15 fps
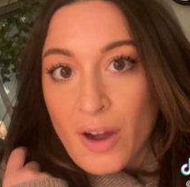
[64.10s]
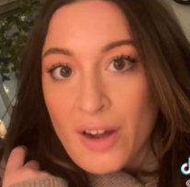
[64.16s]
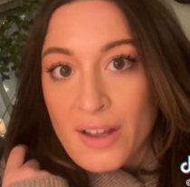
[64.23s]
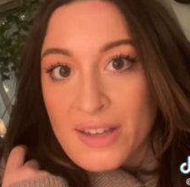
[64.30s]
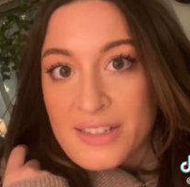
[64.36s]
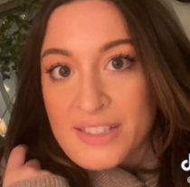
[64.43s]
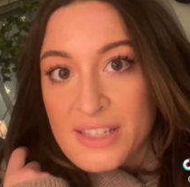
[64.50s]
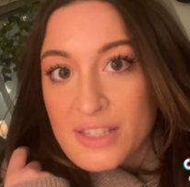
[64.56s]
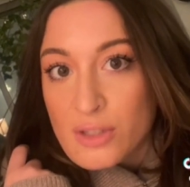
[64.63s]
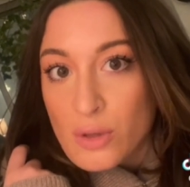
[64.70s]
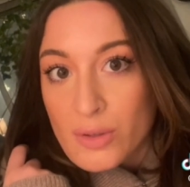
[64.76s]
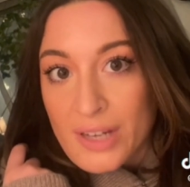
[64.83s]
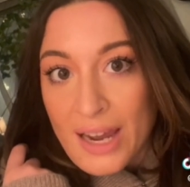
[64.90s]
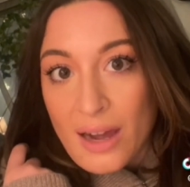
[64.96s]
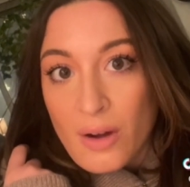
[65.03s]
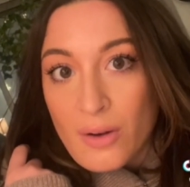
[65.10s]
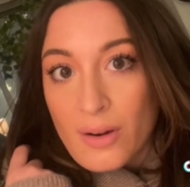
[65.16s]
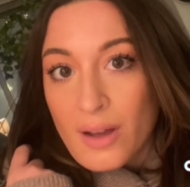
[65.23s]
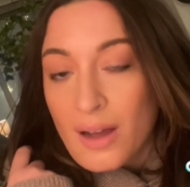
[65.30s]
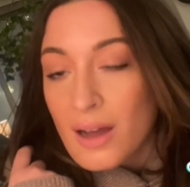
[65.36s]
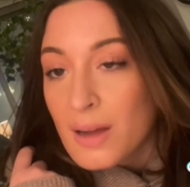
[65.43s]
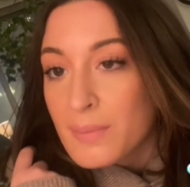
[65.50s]
products. They sold
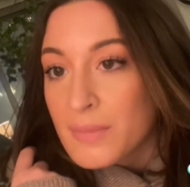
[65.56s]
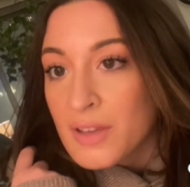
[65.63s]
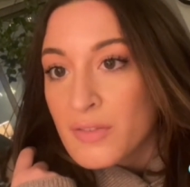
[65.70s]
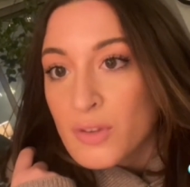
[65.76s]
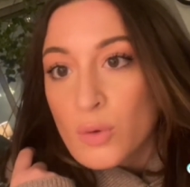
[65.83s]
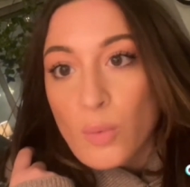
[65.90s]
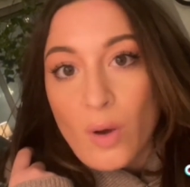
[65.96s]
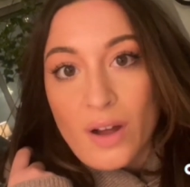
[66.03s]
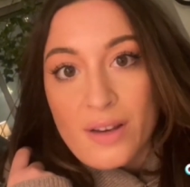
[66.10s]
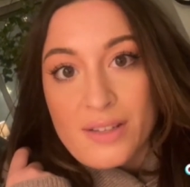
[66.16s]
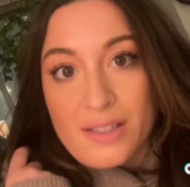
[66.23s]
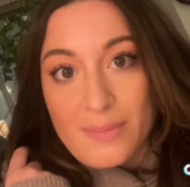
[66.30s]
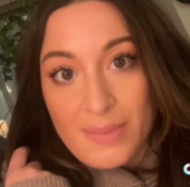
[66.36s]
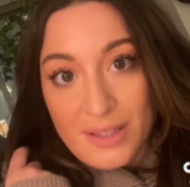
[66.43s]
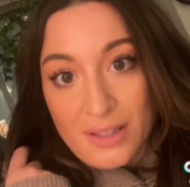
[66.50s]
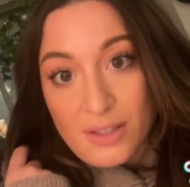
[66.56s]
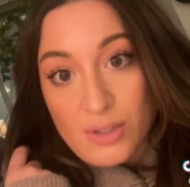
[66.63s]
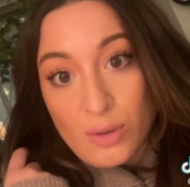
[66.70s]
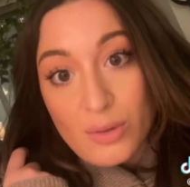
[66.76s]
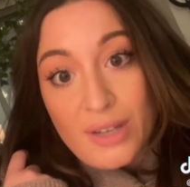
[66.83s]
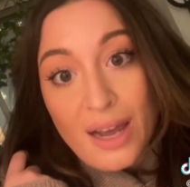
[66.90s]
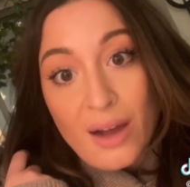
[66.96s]
out. Um, what? If you want something
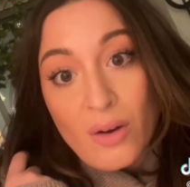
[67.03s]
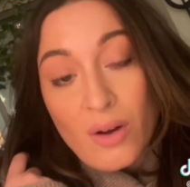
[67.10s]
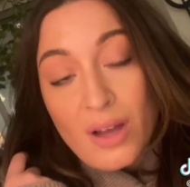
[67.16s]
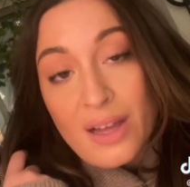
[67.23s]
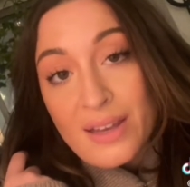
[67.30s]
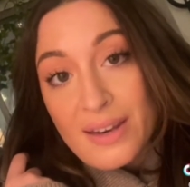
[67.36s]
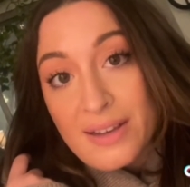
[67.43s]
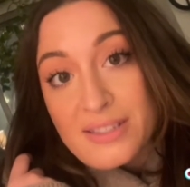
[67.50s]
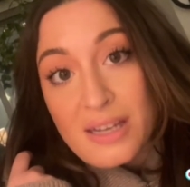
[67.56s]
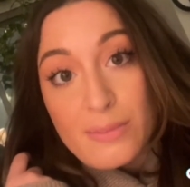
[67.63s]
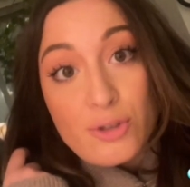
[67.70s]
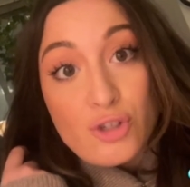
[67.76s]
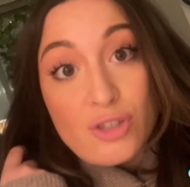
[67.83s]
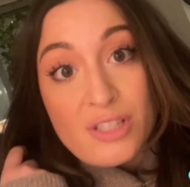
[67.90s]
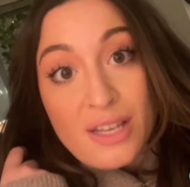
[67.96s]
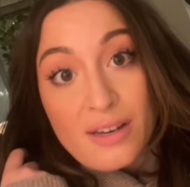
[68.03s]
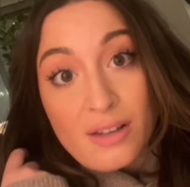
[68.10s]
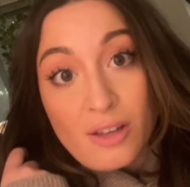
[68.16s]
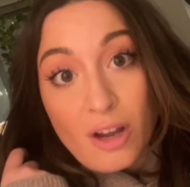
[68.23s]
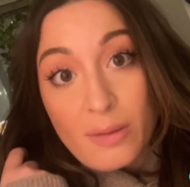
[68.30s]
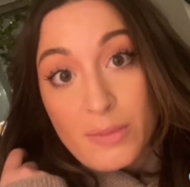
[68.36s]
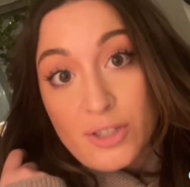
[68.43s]
that's sold out, next time you should set
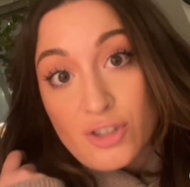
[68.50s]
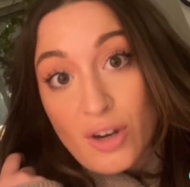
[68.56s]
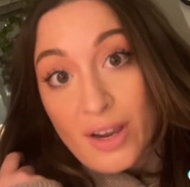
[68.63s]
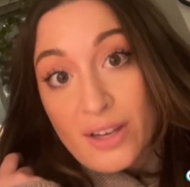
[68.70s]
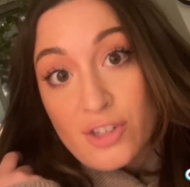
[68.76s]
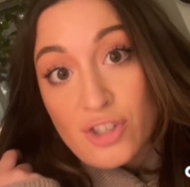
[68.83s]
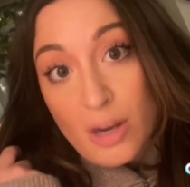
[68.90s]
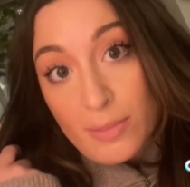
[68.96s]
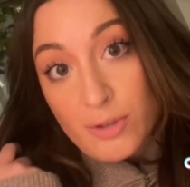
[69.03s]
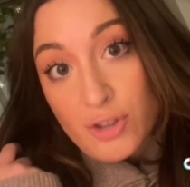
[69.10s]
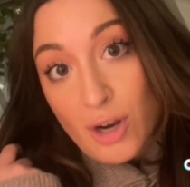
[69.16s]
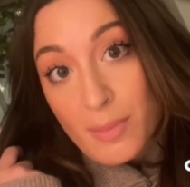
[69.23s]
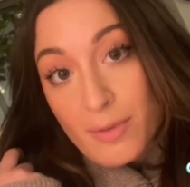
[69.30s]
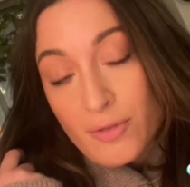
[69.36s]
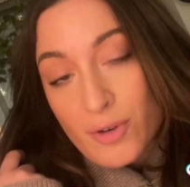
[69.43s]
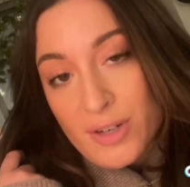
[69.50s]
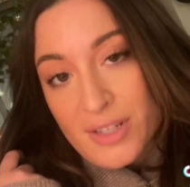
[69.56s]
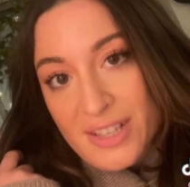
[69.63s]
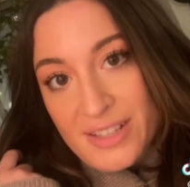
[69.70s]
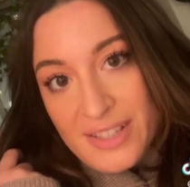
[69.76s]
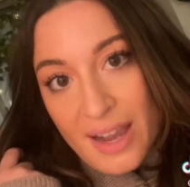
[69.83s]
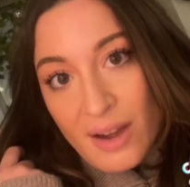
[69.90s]
an alarm and try and shop the drop before
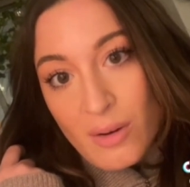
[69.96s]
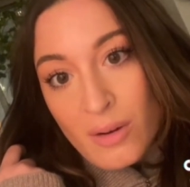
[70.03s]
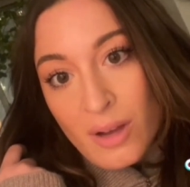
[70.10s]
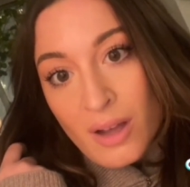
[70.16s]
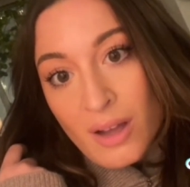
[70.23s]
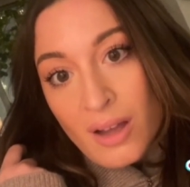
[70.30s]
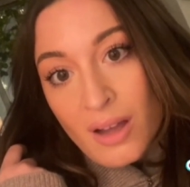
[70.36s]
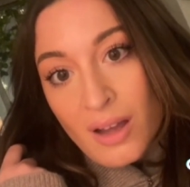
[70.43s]
it sells out,